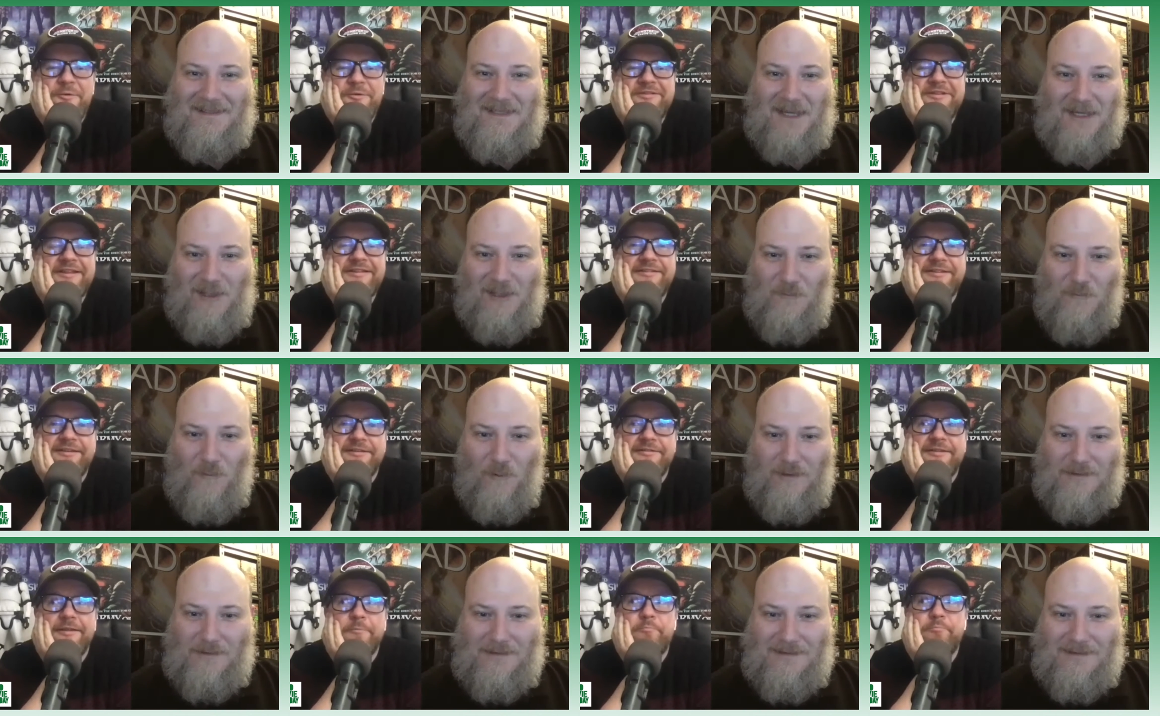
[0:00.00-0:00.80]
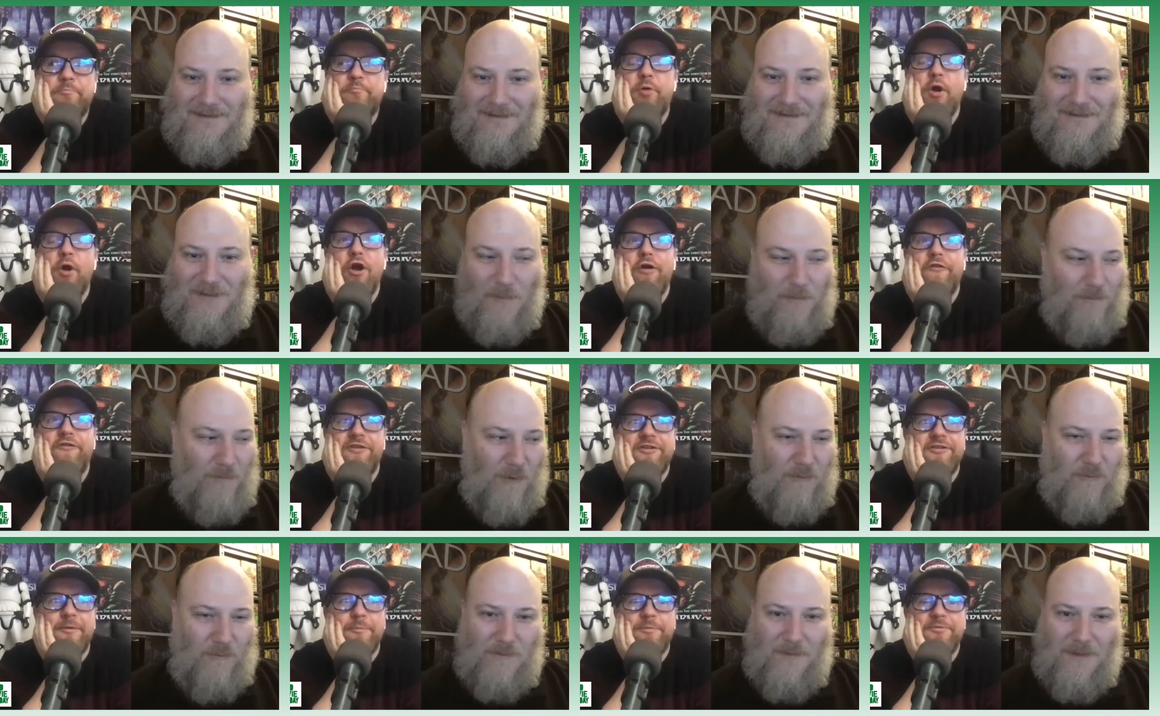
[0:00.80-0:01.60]
Speaker 1: I don't This is the Stop
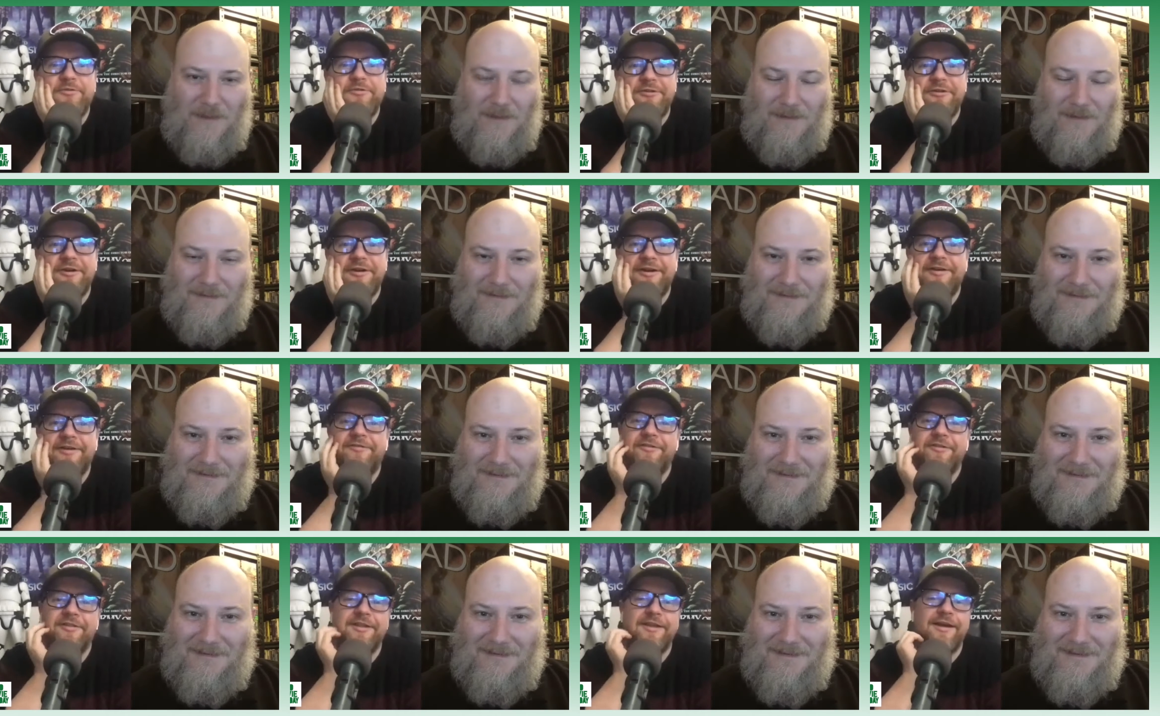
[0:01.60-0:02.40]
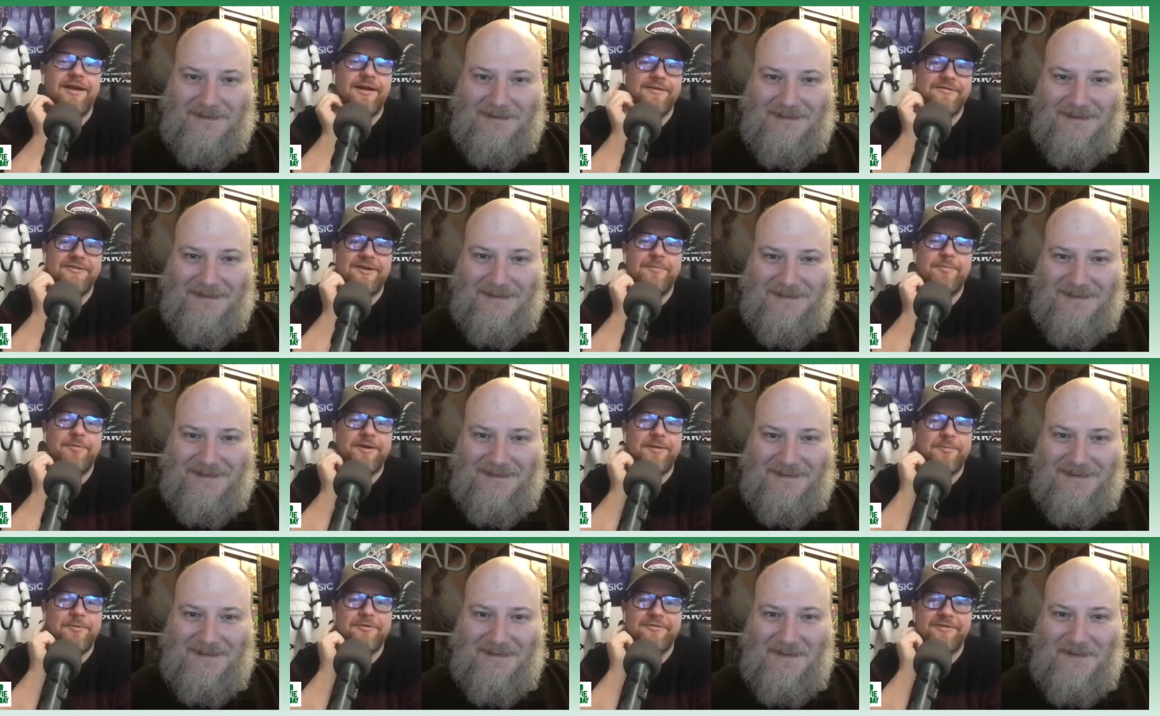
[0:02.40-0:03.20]
perfect opportunity for the uh, Jeopardy
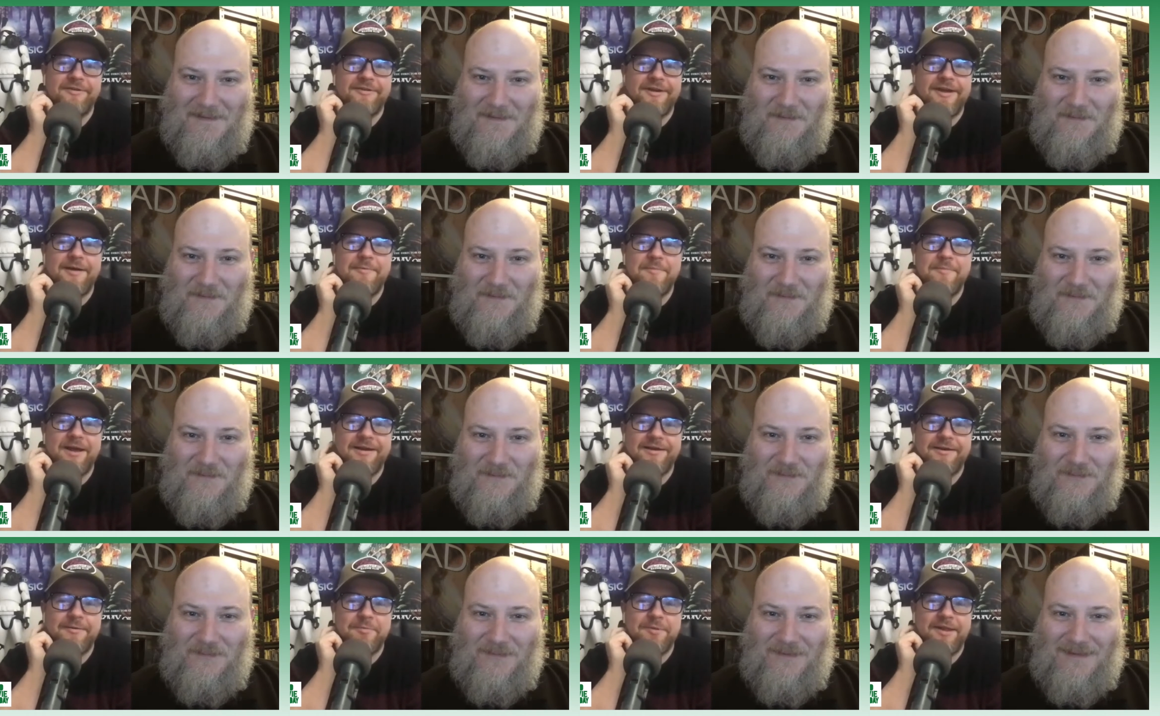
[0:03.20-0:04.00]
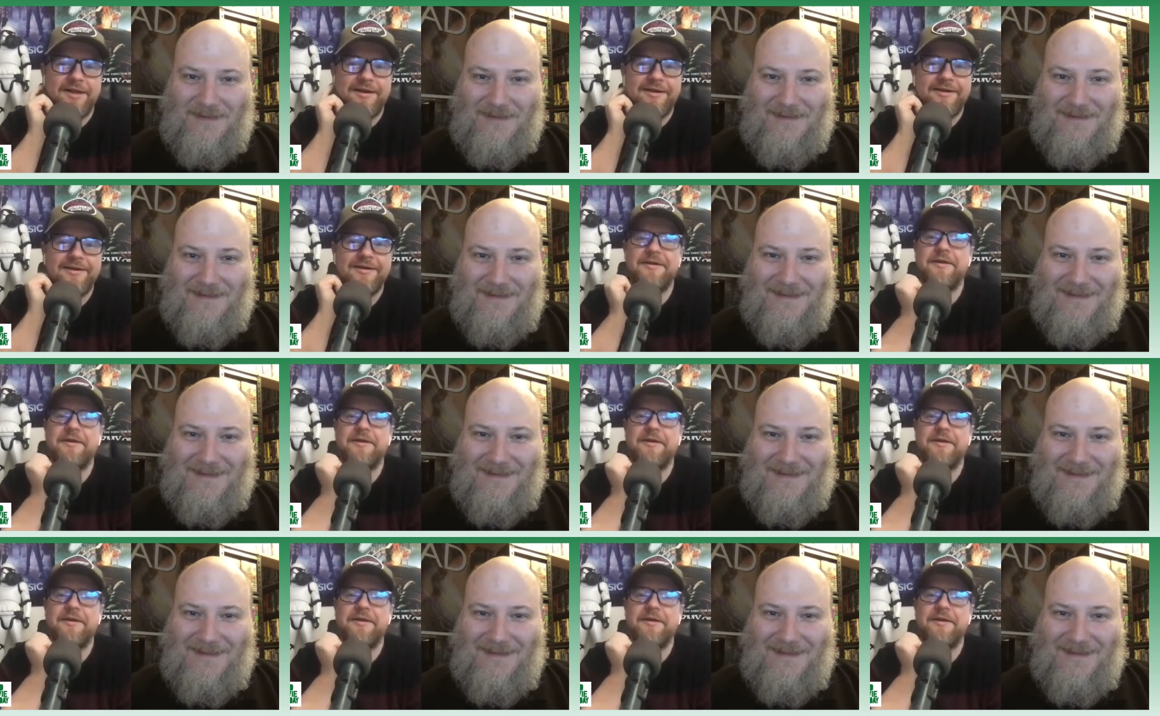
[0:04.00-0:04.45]
music to come back into play.